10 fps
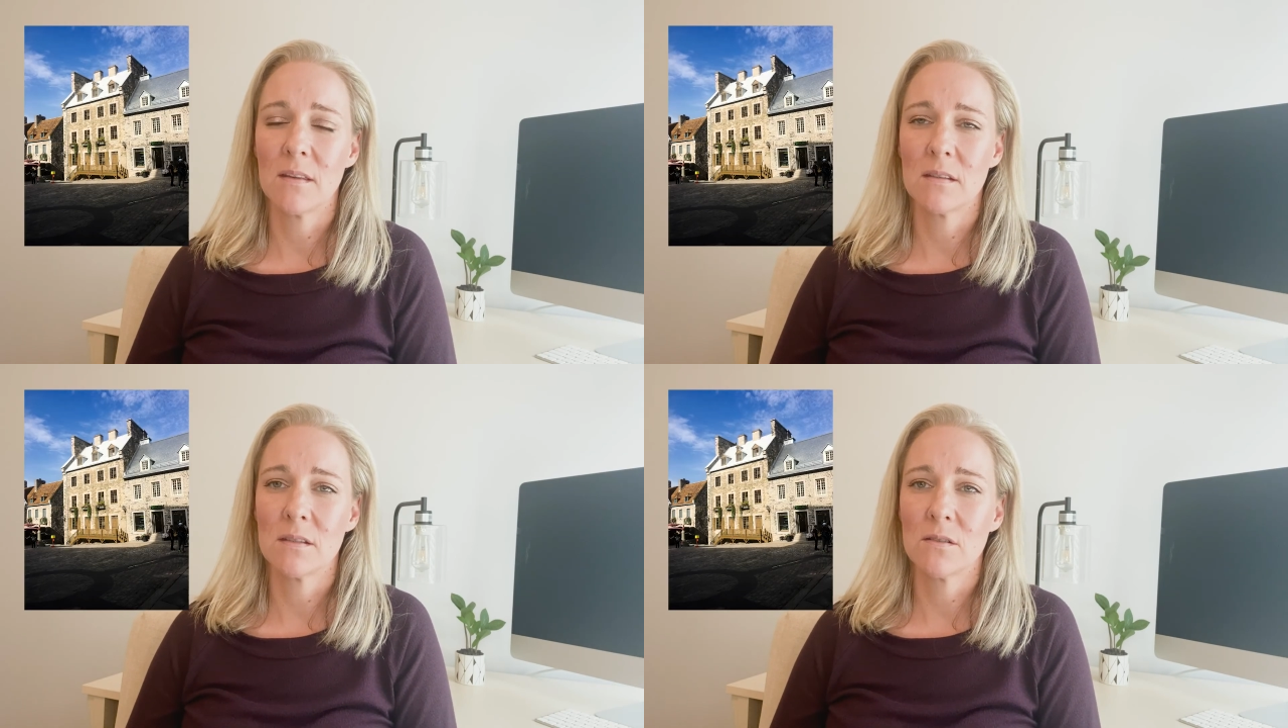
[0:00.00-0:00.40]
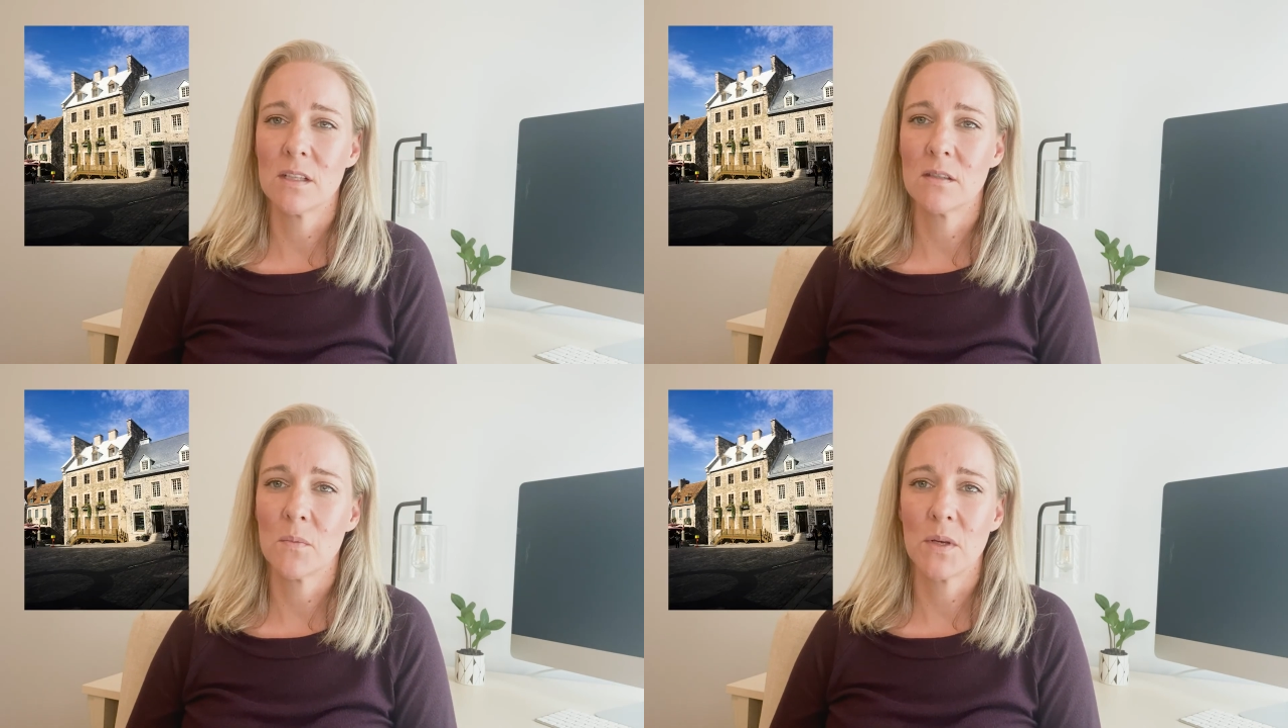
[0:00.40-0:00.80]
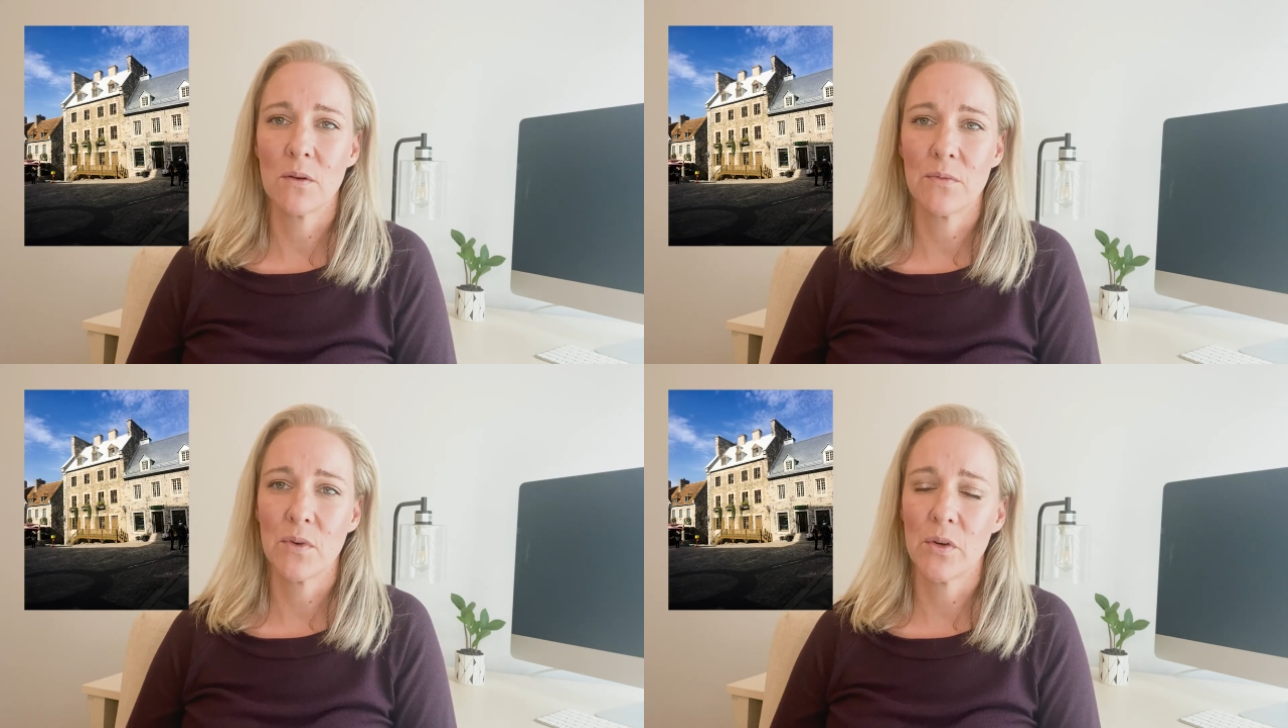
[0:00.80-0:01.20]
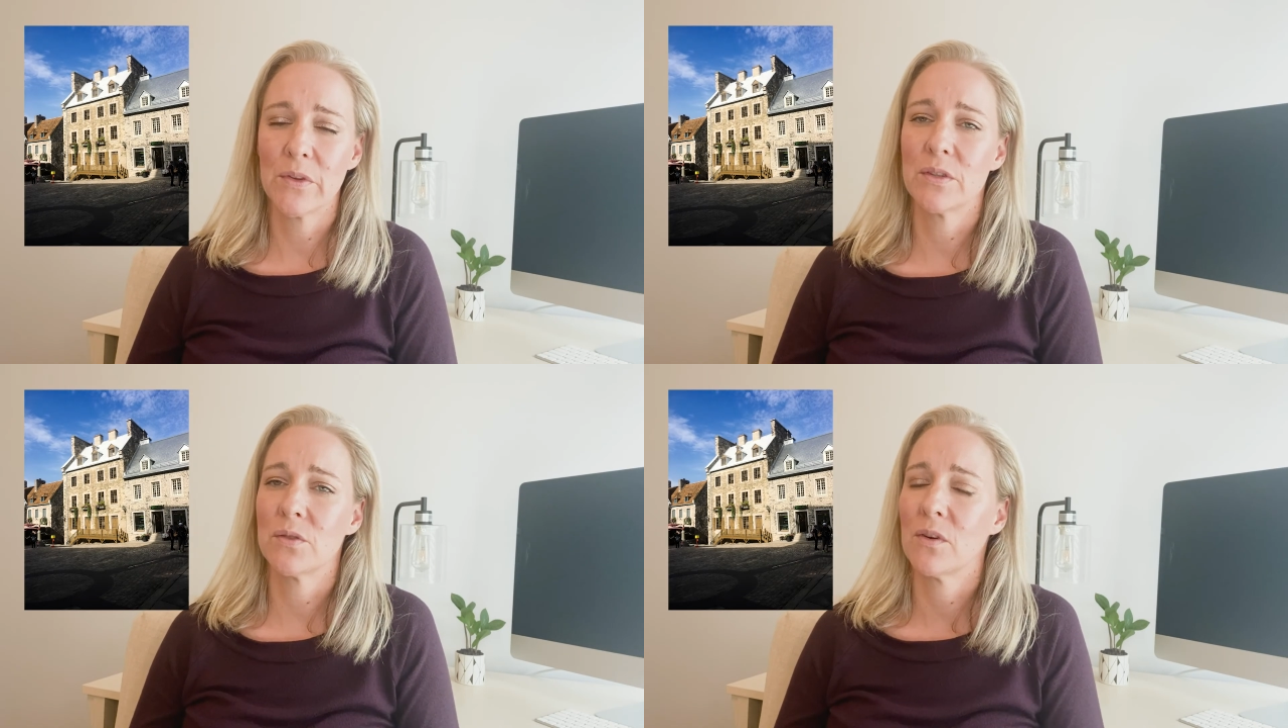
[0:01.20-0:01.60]
the streets are beautiful, the
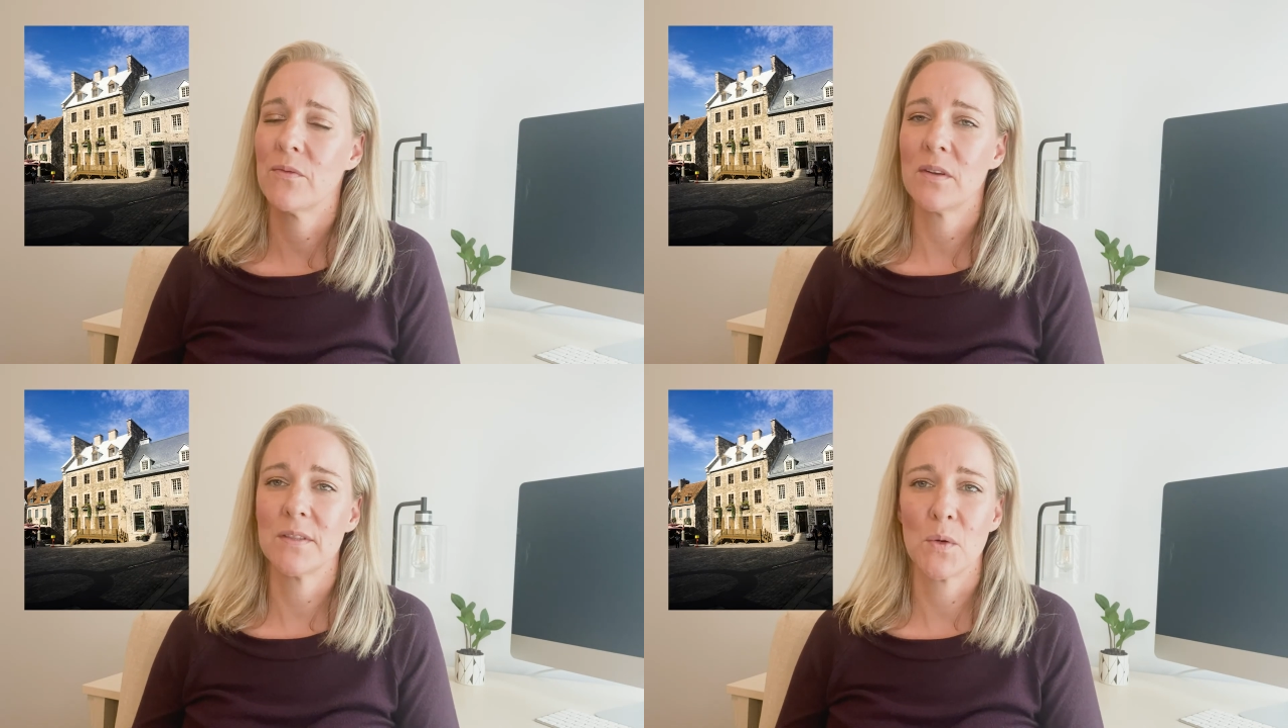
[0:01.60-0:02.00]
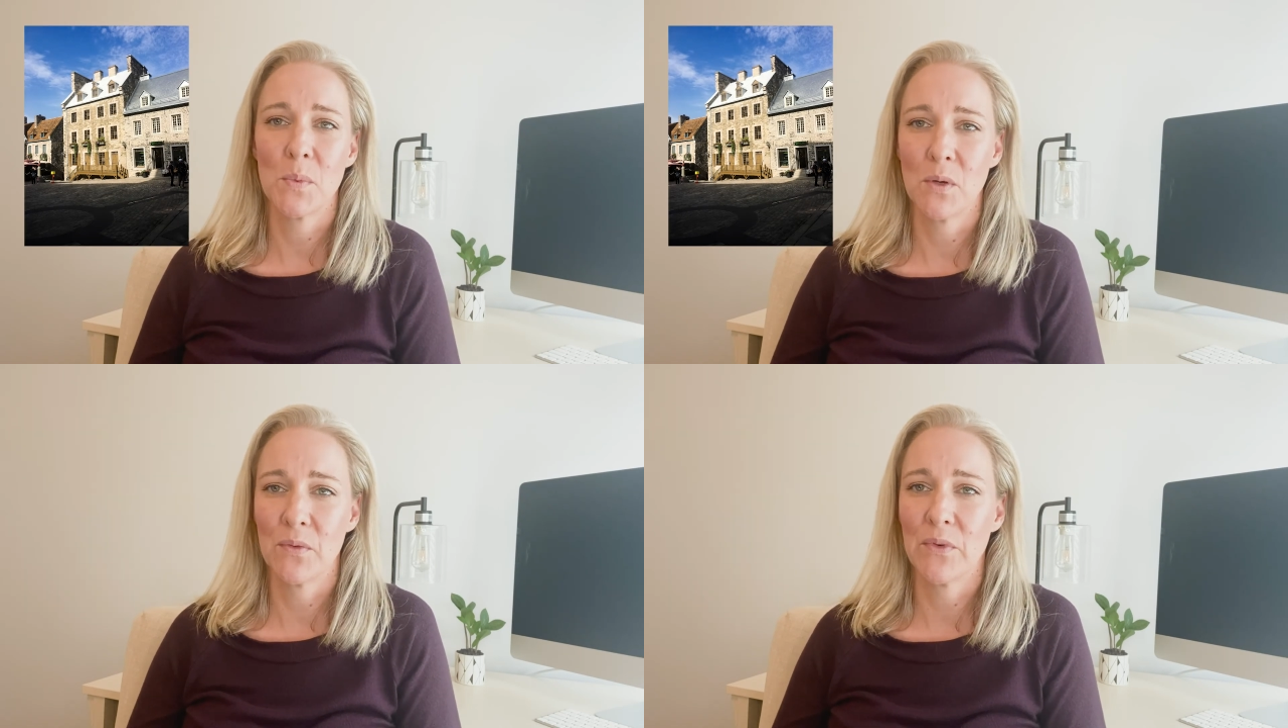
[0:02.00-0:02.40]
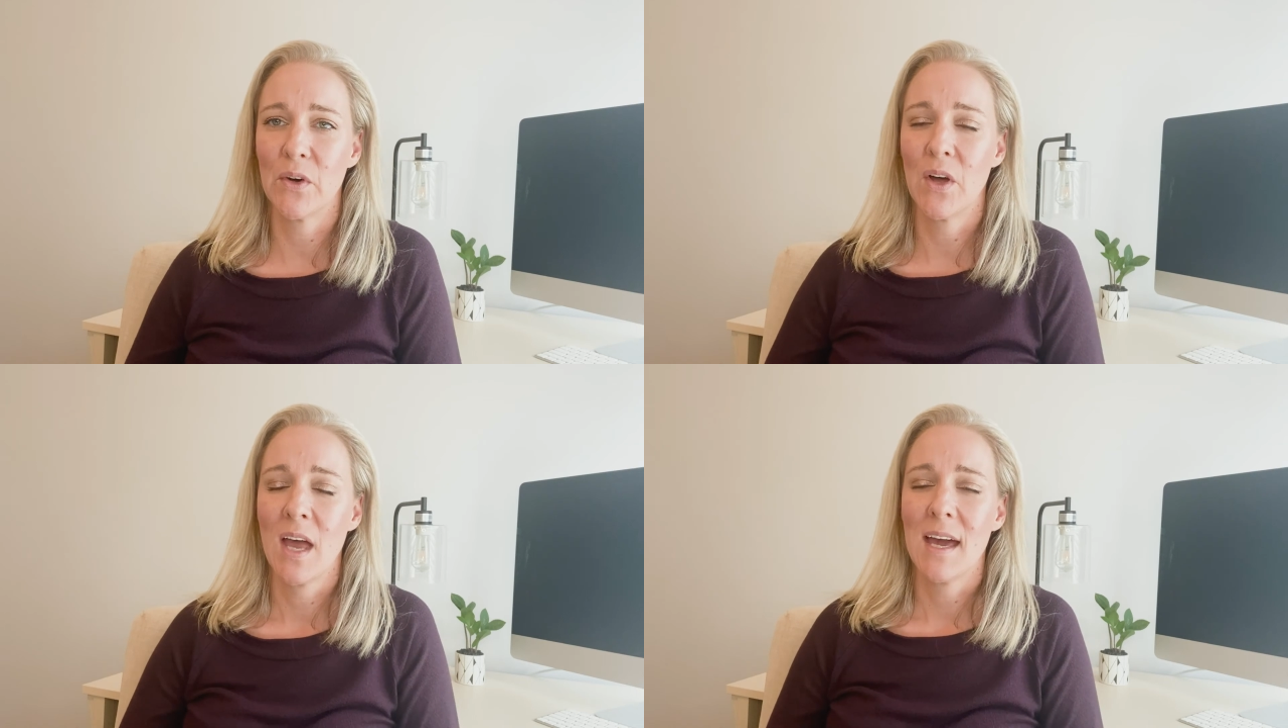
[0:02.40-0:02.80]
storefronts are beautiful,